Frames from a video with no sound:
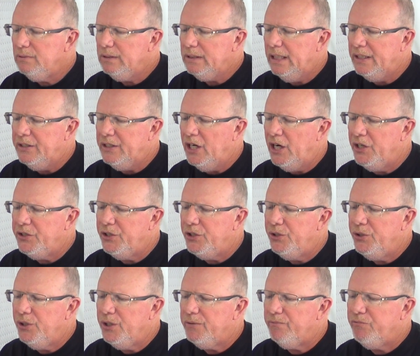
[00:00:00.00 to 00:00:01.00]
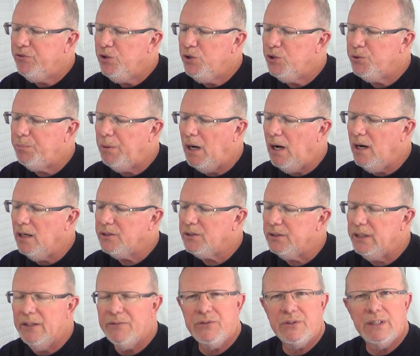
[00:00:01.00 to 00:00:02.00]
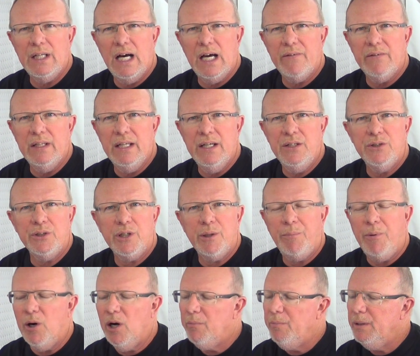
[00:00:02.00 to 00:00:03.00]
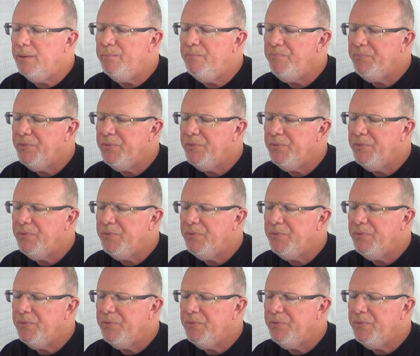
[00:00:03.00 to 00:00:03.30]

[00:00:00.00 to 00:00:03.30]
In the underhood fuse box, left side of the engine compartment,